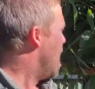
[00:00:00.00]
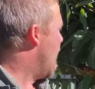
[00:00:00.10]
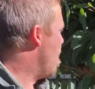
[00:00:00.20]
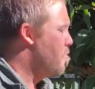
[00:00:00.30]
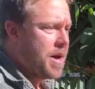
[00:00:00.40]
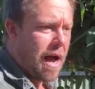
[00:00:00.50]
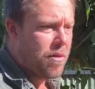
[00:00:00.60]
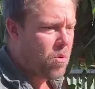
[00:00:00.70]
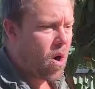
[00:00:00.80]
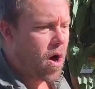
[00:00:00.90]
But
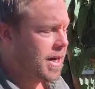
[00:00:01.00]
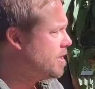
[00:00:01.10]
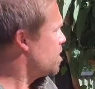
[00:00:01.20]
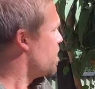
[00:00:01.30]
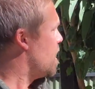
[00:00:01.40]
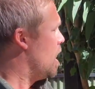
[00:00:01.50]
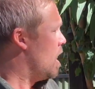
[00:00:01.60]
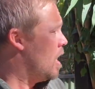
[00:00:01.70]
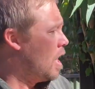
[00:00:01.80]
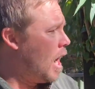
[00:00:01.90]
otherwise,
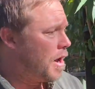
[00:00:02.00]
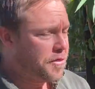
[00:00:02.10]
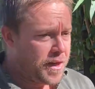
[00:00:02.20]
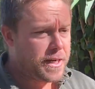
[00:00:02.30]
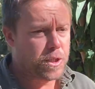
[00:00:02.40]
I think